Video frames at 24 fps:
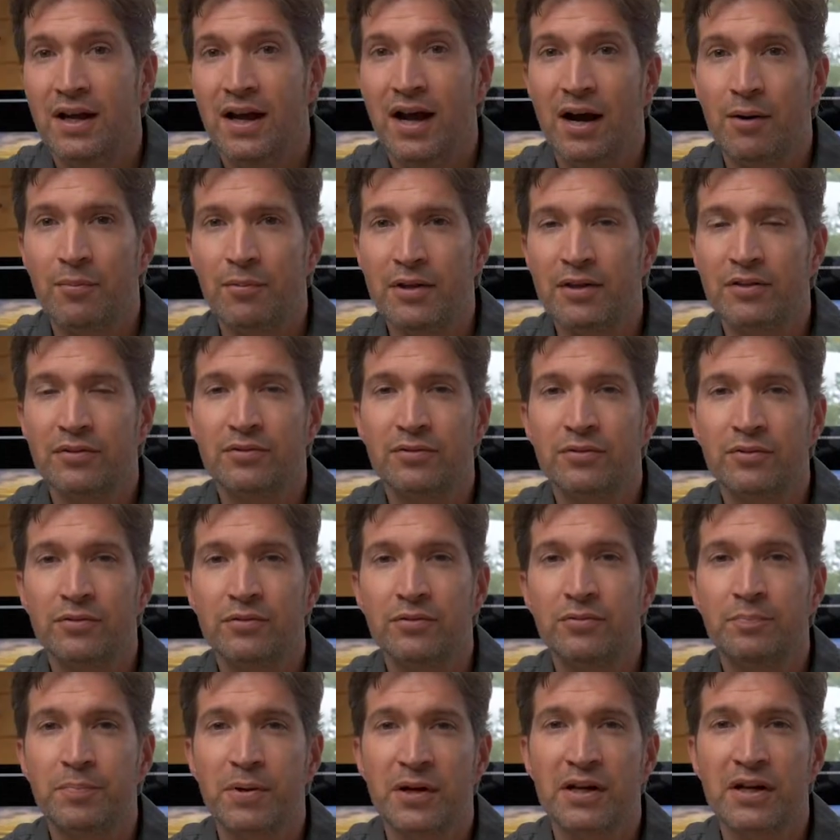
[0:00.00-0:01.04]
I went
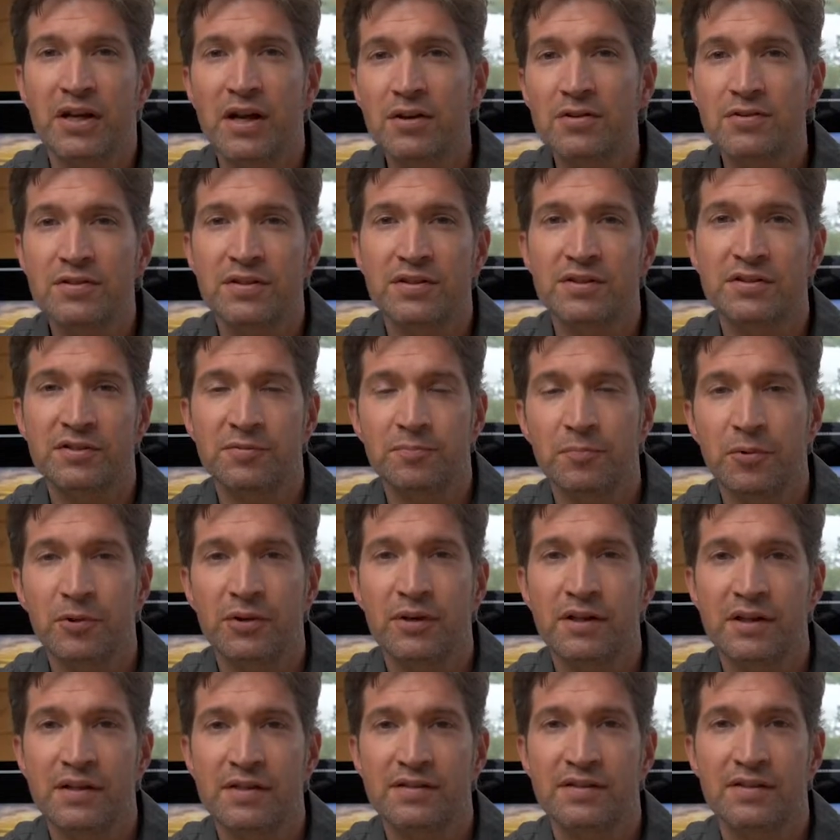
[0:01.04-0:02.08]
through Pagosa
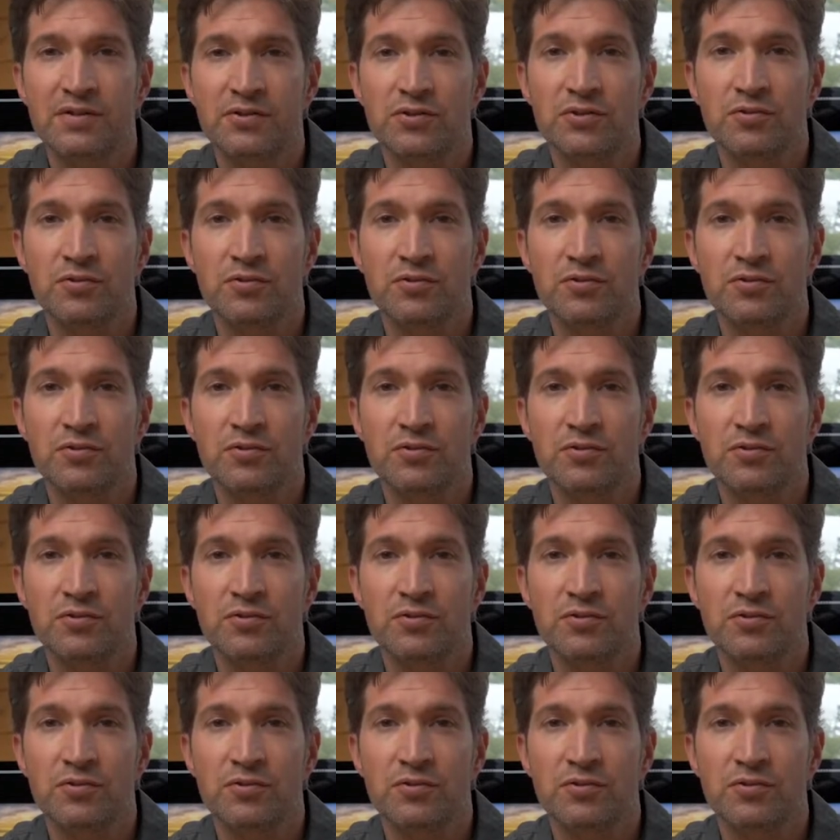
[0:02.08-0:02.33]
Springs and